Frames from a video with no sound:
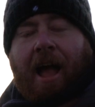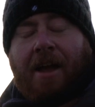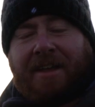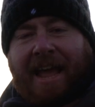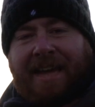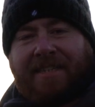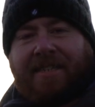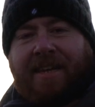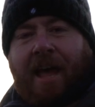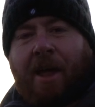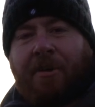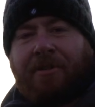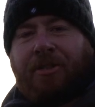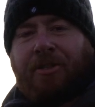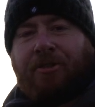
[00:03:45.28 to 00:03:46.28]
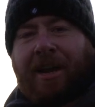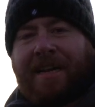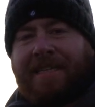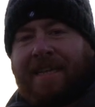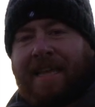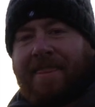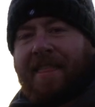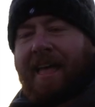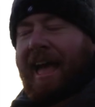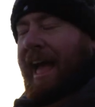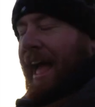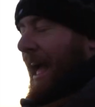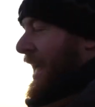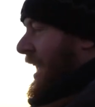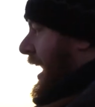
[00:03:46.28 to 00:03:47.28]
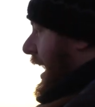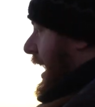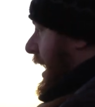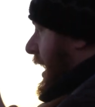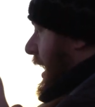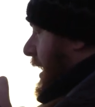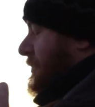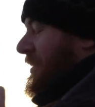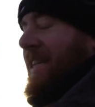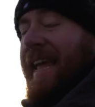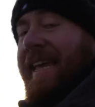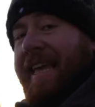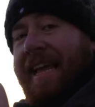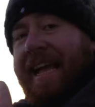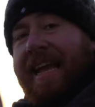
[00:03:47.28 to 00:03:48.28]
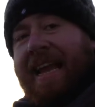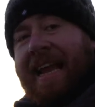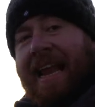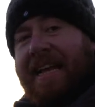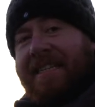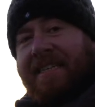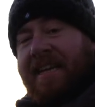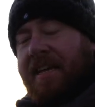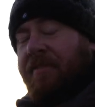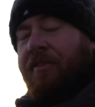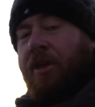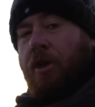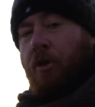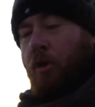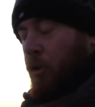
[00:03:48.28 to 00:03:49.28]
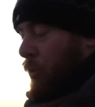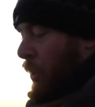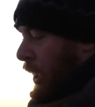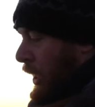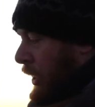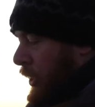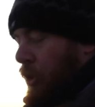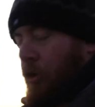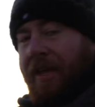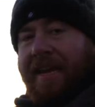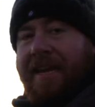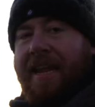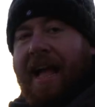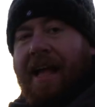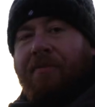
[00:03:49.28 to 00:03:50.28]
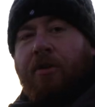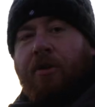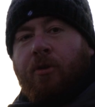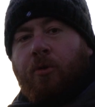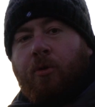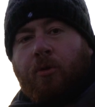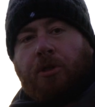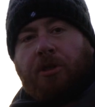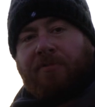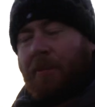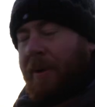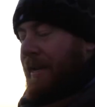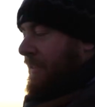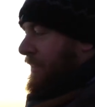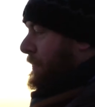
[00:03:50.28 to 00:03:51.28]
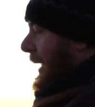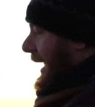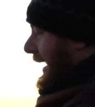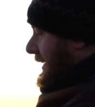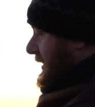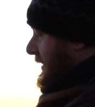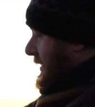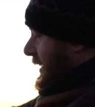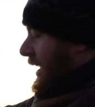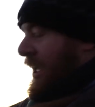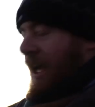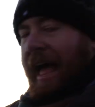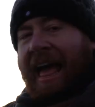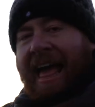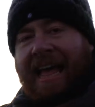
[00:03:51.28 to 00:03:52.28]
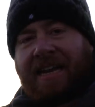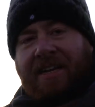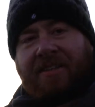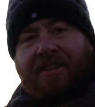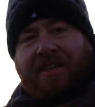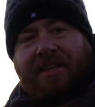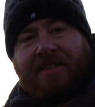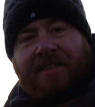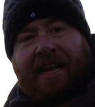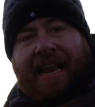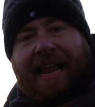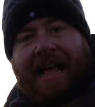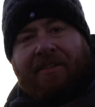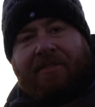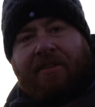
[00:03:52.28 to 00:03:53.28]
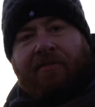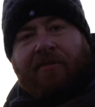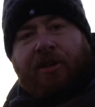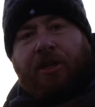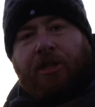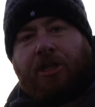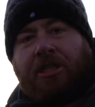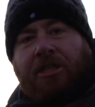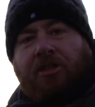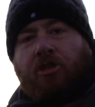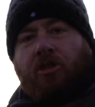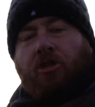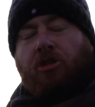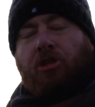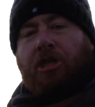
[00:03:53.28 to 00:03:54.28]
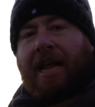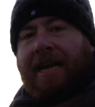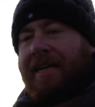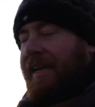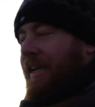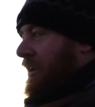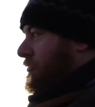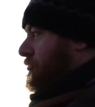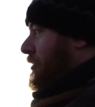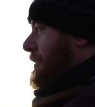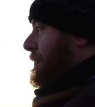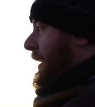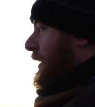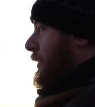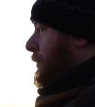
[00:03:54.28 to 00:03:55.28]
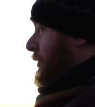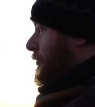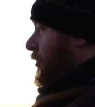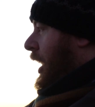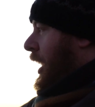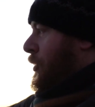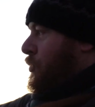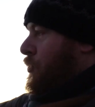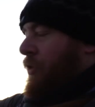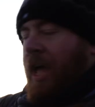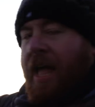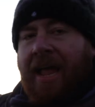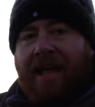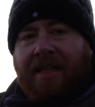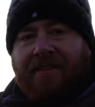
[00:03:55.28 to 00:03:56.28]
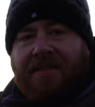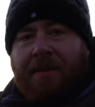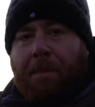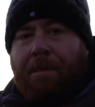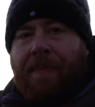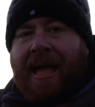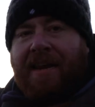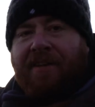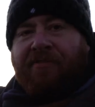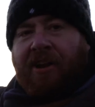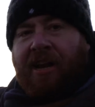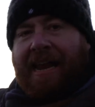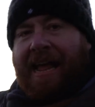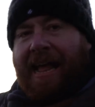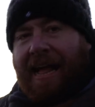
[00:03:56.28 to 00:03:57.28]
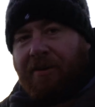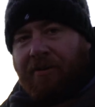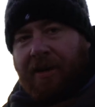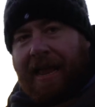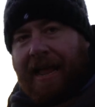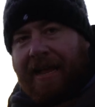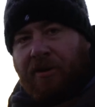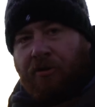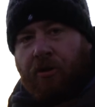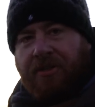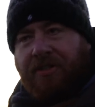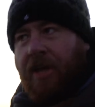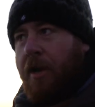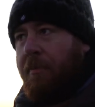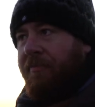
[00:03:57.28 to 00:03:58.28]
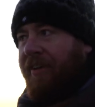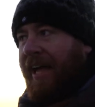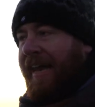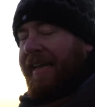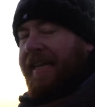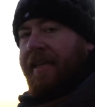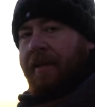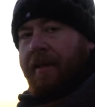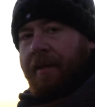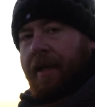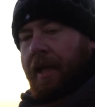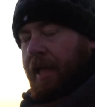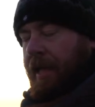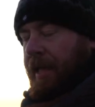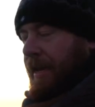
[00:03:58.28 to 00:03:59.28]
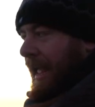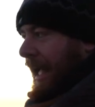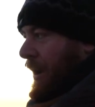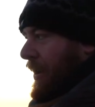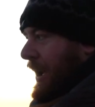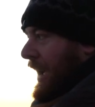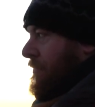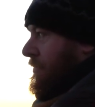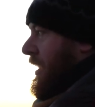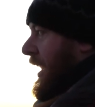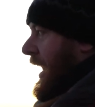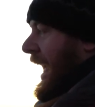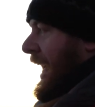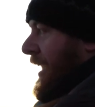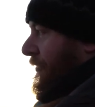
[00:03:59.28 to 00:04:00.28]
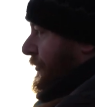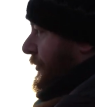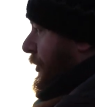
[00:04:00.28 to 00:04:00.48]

Okay, so straight in there, I'm taking a classic view looking down the gorge of Winnats Pass, and this cloud inversion is just gently creeping up the road, and there's a bed of cloud lay across Hope Valley. Now, I'm going to have